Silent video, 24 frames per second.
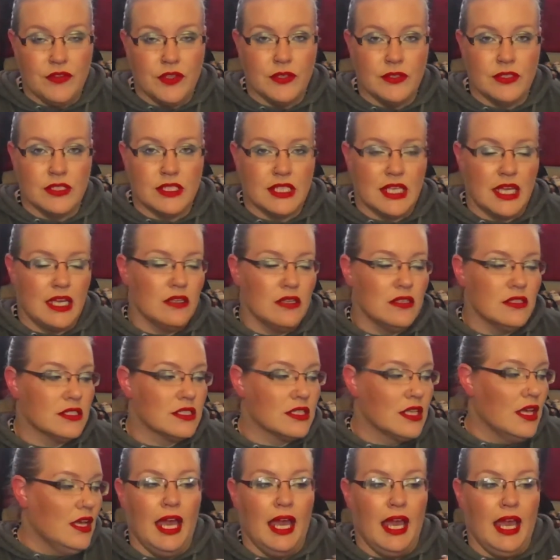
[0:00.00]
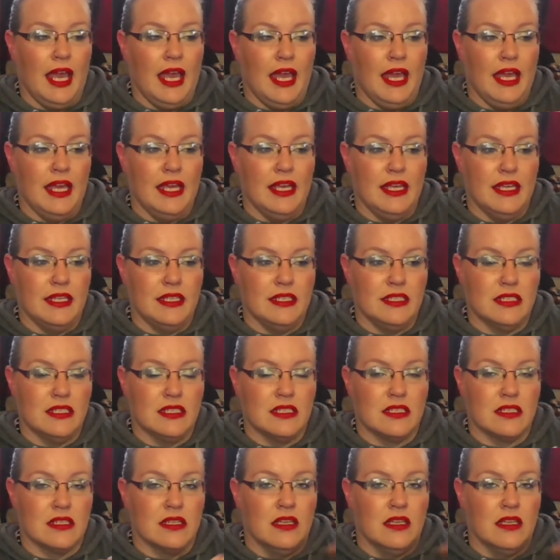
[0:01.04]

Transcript: those sales? And